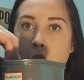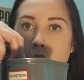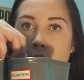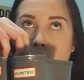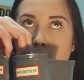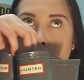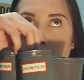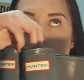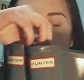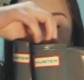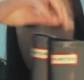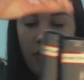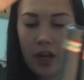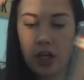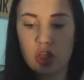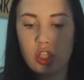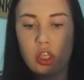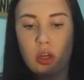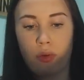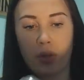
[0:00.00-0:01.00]
Oh, they're
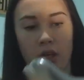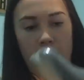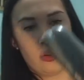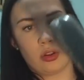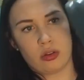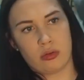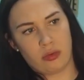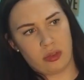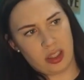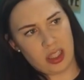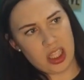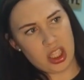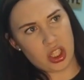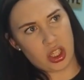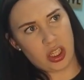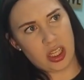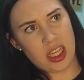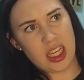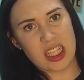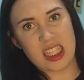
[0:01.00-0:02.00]
so cute. They're really
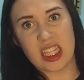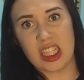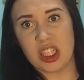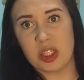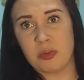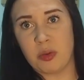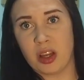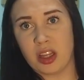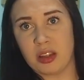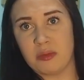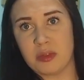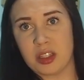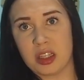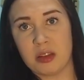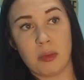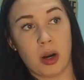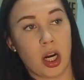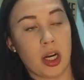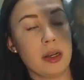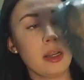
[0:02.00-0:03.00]
dirty because I just brought them to the
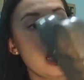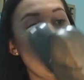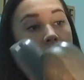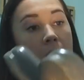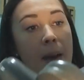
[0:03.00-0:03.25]
barn.